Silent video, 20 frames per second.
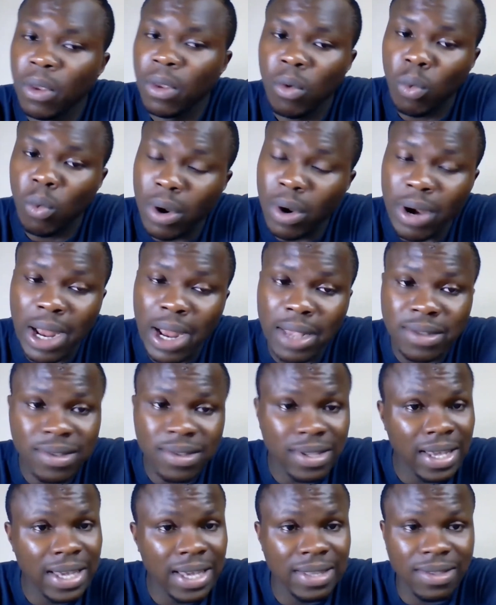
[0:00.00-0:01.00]
whereas
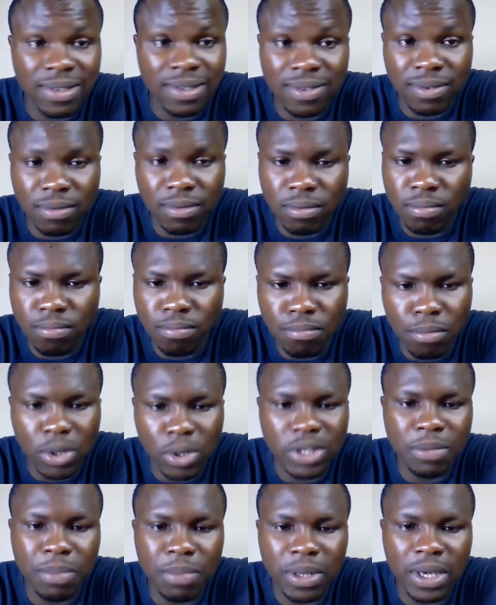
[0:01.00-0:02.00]
it's
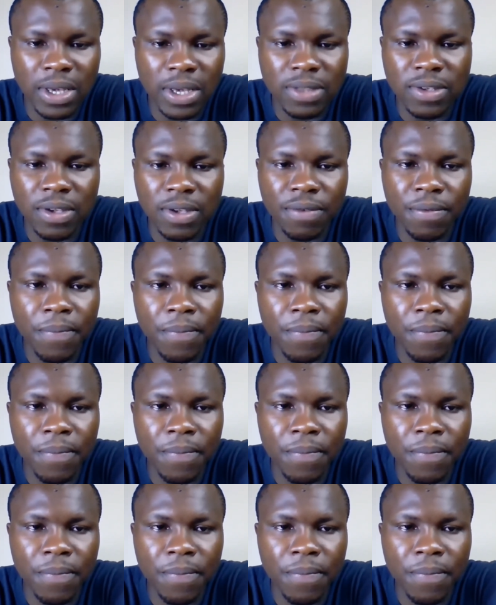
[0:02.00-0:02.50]
multiplicative.